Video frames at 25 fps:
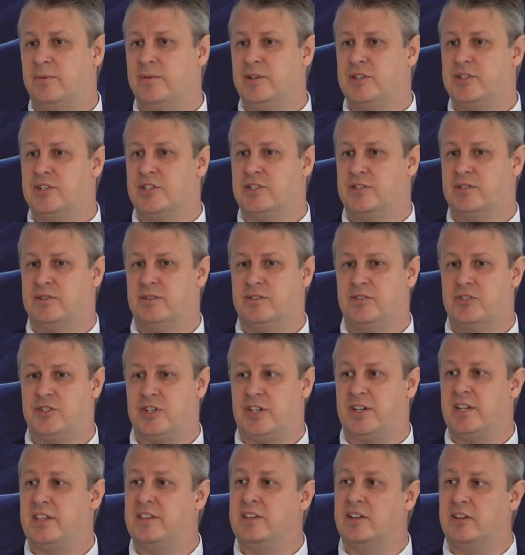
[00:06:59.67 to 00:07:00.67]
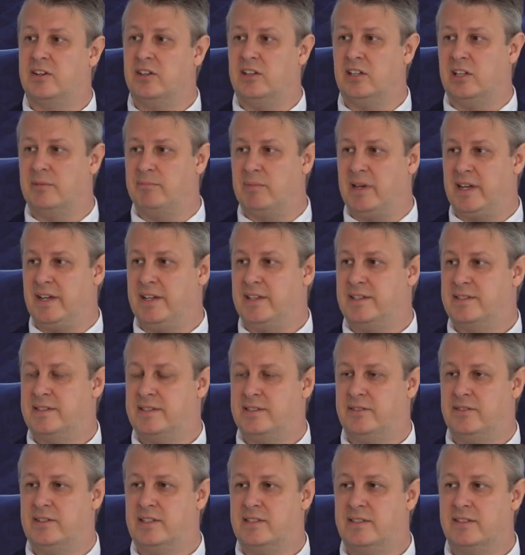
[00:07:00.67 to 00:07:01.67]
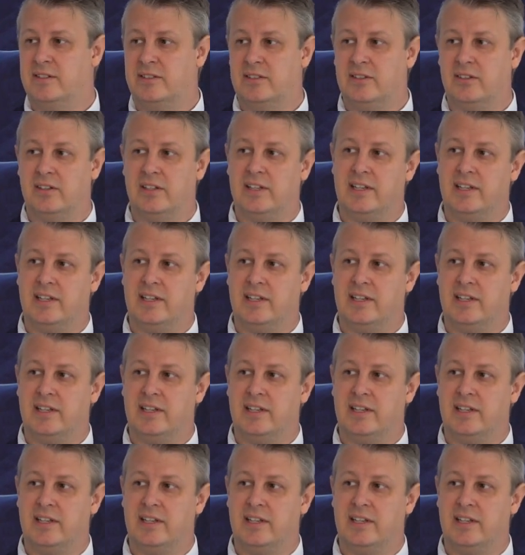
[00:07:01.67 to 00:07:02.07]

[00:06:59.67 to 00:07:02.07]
which is genetically based. So it's not only